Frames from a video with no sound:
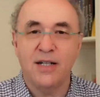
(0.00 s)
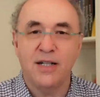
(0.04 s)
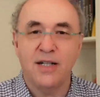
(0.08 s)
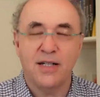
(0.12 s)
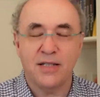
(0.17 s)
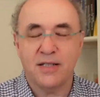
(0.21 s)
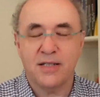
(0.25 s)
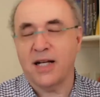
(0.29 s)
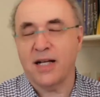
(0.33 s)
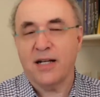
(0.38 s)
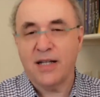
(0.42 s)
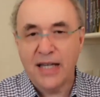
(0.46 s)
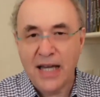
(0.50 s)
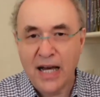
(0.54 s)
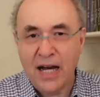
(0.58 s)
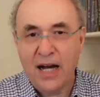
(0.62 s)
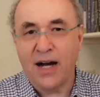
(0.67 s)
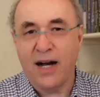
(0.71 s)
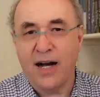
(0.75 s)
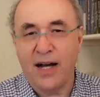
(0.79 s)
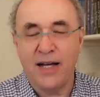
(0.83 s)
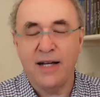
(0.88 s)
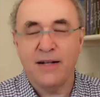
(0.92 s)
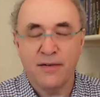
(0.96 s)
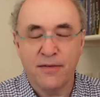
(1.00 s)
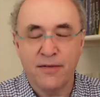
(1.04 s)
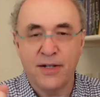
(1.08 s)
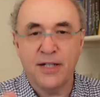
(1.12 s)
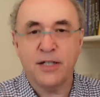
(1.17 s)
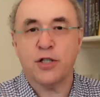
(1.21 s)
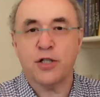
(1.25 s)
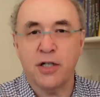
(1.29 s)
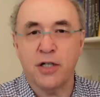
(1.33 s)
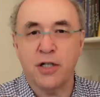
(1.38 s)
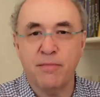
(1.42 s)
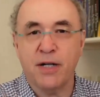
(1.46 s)
It's like, yeah, it
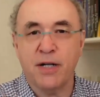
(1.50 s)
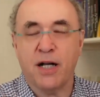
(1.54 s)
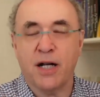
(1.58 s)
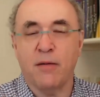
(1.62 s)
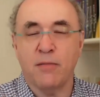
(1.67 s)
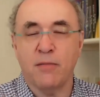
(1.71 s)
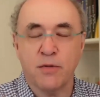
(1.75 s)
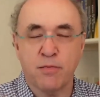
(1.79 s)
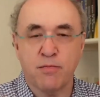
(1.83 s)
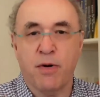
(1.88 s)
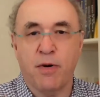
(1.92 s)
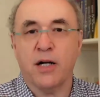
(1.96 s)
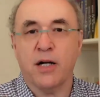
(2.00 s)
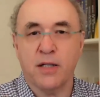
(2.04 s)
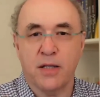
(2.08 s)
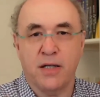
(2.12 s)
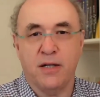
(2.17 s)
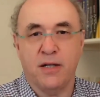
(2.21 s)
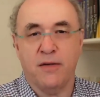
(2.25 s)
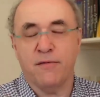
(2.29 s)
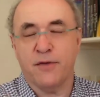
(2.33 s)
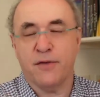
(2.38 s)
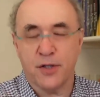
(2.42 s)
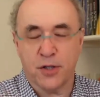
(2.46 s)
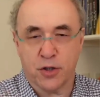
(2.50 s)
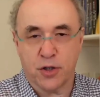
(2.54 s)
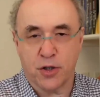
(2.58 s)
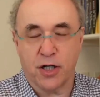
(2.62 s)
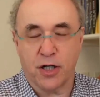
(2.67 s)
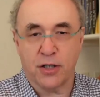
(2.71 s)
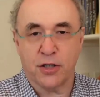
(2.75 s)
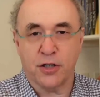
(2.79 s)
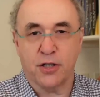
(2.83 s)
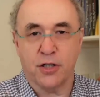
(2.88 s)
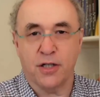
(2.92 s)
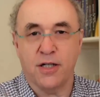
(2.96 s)
eventually becomes part of the
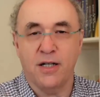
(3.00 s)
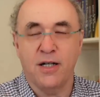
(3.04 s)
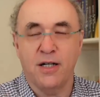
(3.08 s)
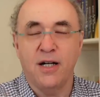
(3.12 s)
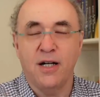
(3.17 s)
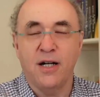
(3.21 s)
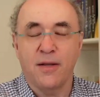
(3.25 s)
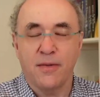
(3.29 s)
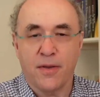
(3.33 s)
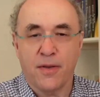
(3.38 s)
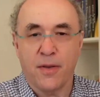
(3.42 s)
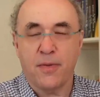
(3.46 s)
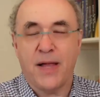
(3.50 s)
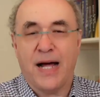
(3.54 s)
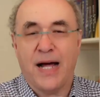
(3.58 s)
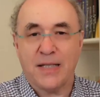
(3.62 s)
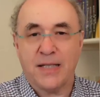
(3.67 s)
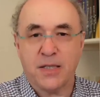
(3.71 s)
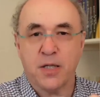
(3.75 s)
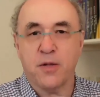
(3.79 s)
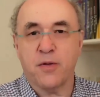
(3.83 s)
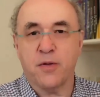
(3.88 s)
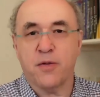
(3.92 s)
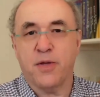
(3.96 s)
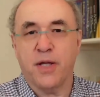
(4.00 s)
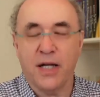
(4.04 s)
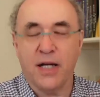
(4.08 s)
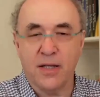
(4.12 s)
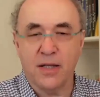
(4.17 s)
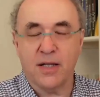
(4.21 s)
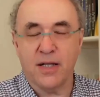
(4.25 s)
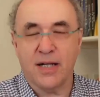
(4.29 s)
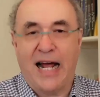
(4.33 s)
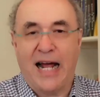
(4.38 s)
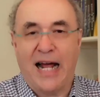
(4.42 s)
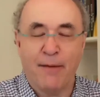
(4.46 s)
infrastructure that that's a thing
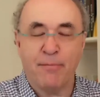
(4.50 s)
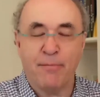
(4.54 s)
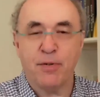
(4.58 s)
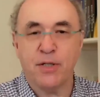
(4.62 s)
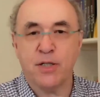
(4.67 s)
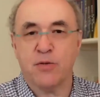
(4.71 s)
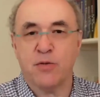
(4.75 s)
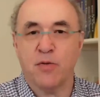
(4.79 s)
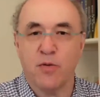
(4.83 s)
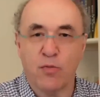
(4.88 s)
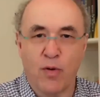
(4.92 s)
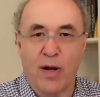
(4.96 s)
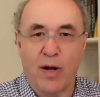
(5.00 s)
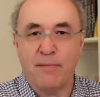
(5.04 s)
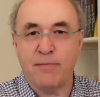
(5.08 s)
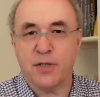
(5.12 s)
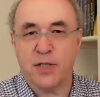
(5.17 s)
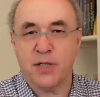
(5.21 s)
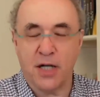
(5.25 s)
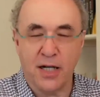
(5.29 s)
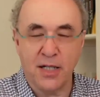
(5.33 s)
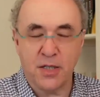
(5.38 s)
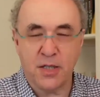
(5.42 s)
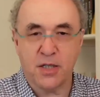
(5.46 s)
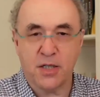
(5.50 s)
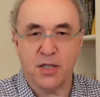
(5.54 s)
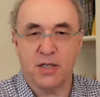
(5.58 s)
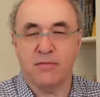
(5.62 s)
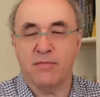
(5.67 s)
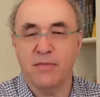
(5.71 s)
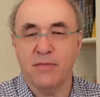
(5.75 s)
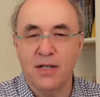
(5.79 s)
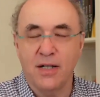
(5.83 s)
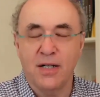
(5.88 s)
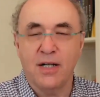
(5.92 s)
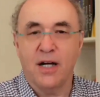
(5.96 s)
that happens with websites
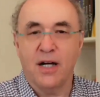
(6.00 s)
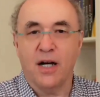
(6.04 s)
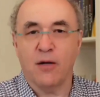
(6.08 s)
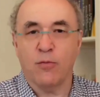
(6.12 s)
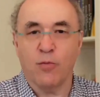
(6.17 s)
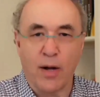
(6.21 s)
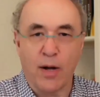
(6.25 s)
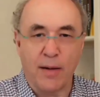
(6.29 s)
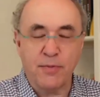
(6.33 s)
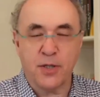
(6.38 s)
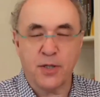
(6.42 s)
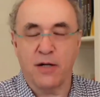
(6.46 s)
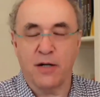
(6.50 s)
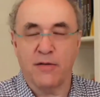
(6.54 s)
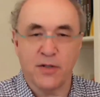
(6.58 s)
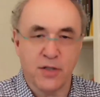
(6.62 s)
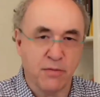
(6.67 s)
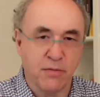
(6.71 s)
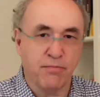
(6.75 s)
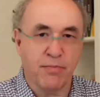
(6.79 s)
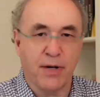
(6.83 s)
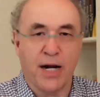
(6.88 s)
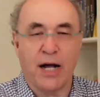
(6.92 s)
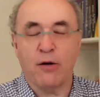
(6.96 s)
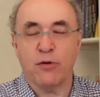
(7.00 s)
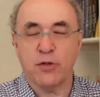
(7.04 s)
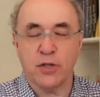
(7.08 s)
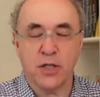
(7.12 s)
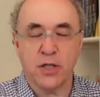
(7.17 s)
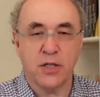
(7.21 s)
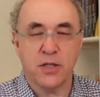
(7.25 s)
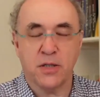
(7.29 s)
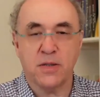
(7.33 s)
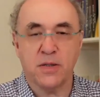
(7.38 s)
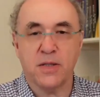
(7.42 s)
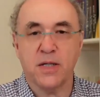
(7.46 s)
and, and web servers and
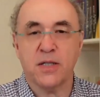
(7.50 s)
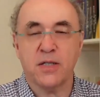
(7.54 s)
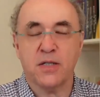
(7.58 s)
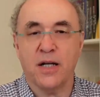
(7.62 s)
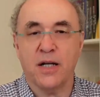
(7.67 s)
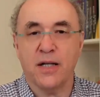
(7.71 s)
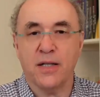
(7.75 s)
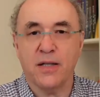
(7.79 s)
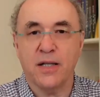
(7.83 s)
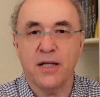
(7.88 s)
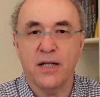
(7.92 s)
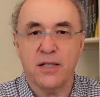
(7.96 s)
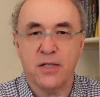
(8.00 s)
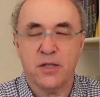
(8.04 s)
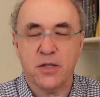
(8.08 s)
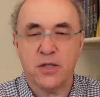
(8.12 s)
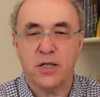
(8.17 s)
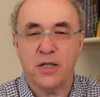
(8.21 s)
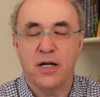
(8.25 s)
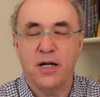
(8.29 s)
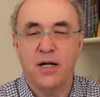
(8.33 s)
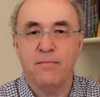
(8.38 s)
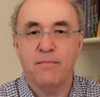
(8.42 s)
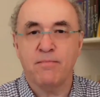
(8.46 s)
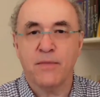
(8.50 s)
browsers and things like this.